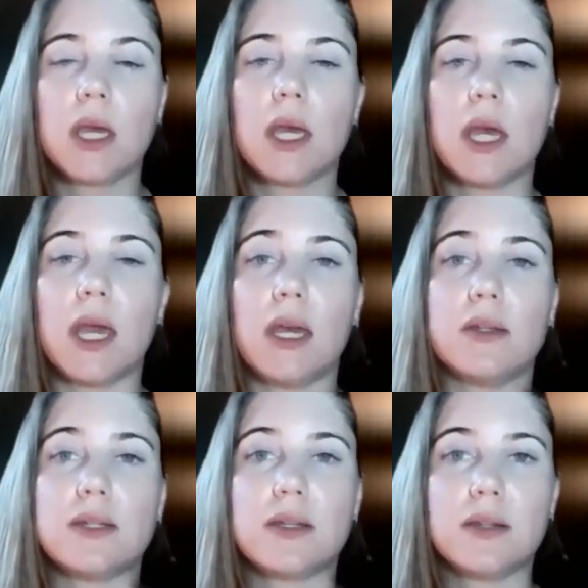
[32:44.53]

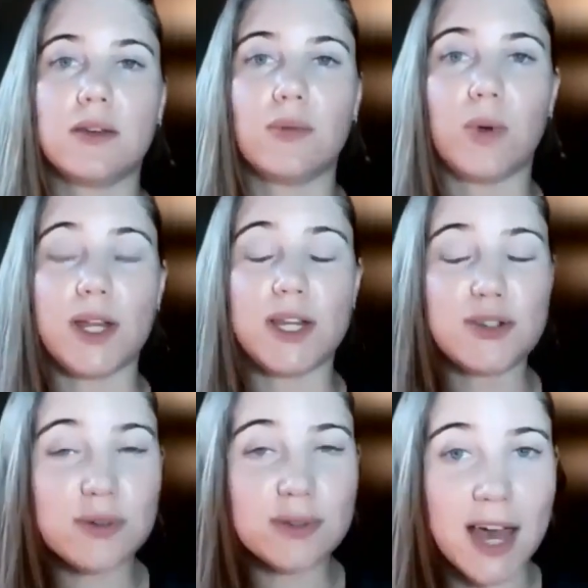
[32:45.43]
And when you
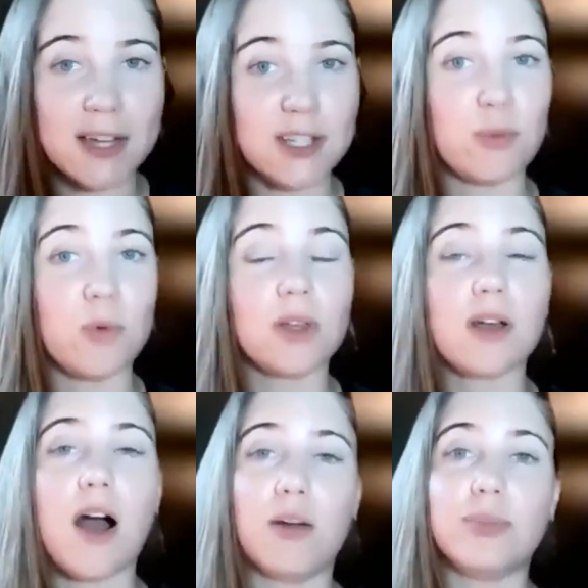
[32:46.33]
do that, you will
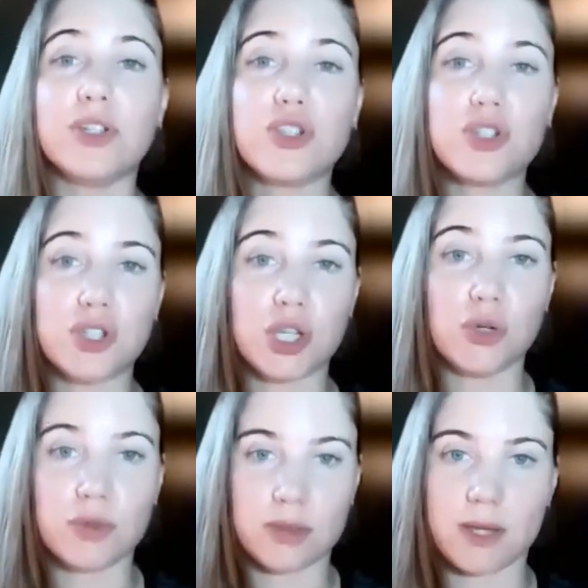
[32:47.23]
accomplish
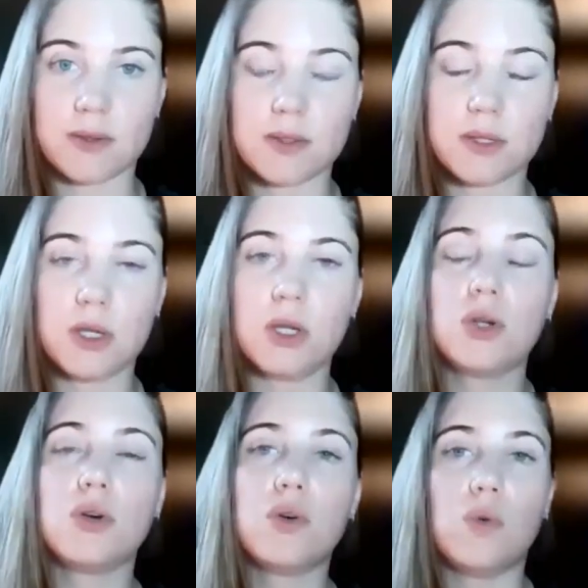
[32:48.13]
2 things.
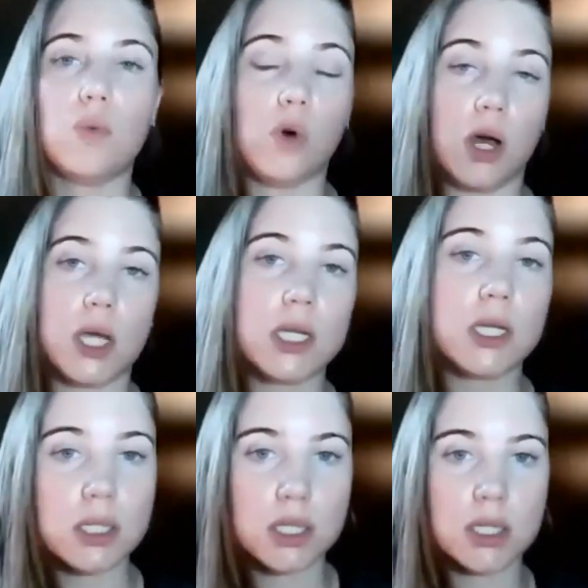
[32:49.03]
One,
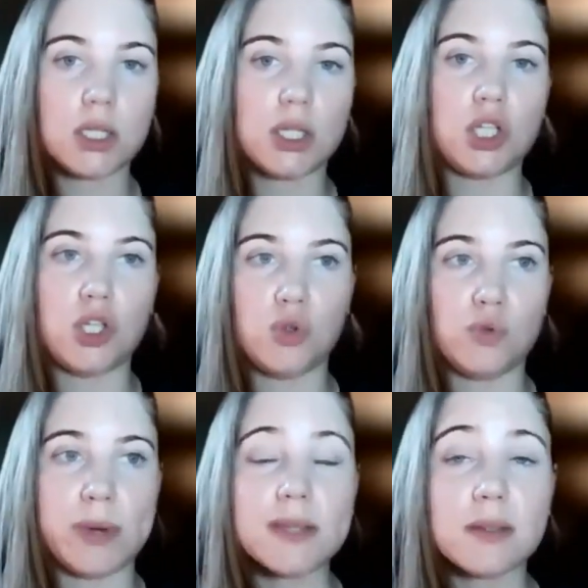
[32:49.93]

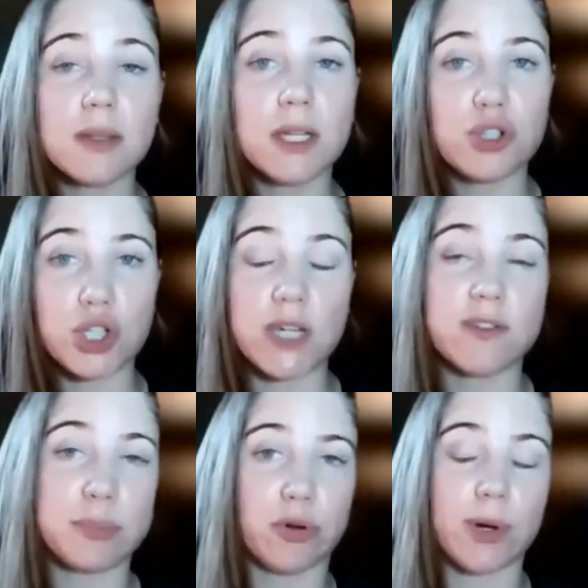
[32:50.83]
you basically
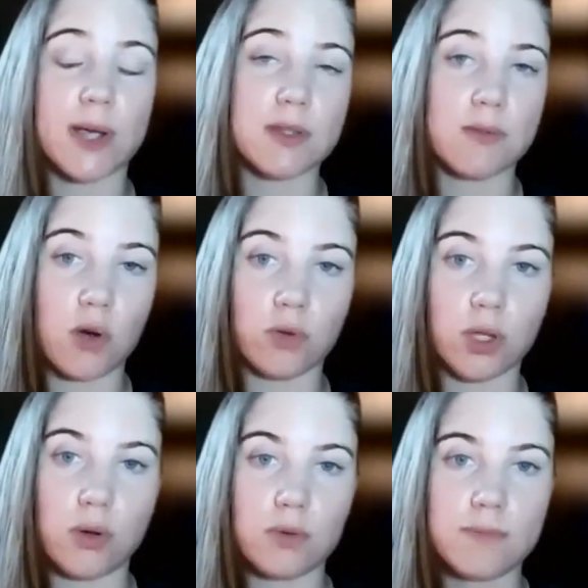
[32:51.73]
achieved progressive
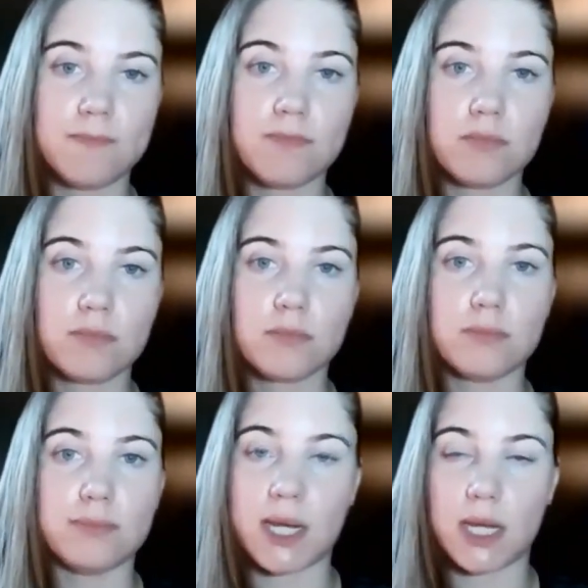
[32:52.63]
overload,
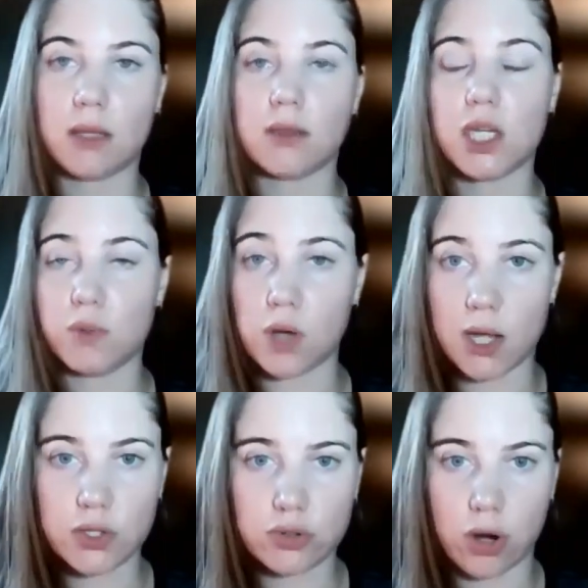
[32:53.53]
meaning that you
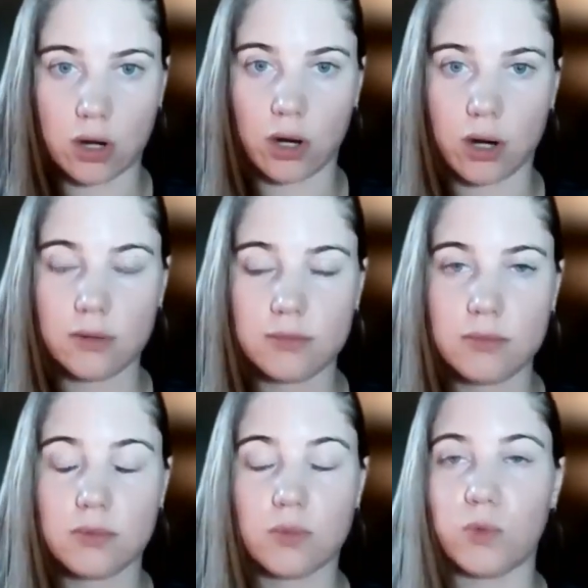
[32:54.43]
got stronger,
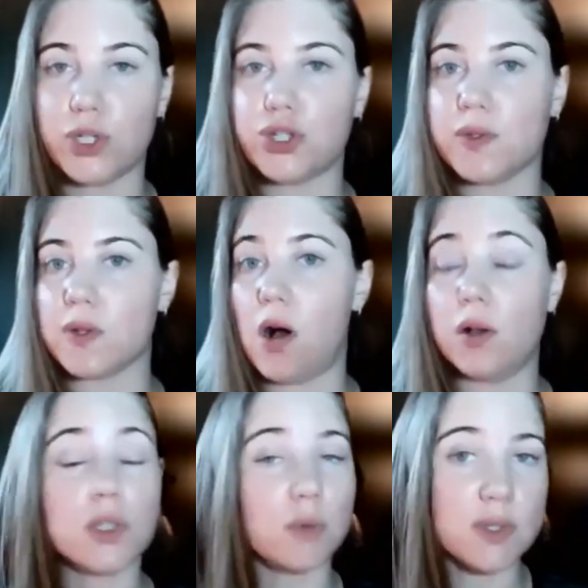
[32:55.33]
which is
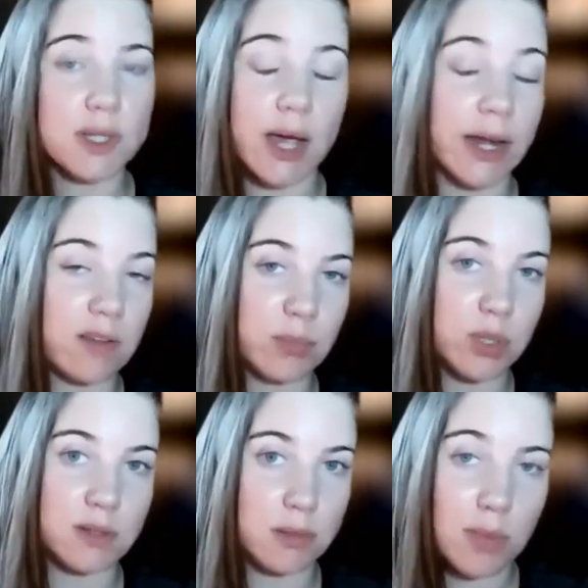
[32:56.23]
also a sign of
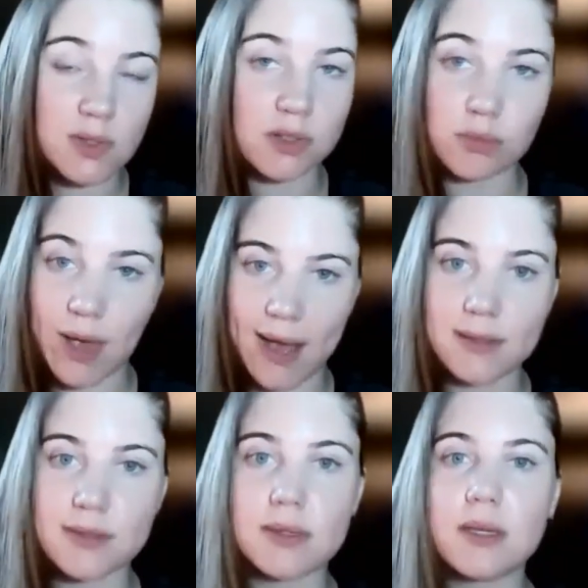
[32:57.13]
building muscle
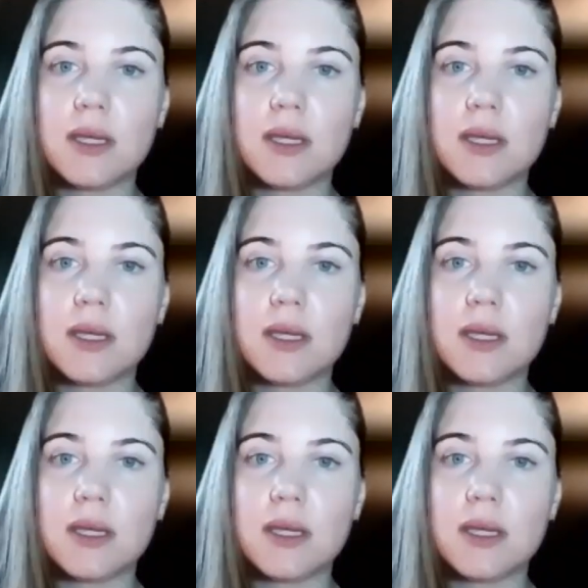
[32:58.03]
mass.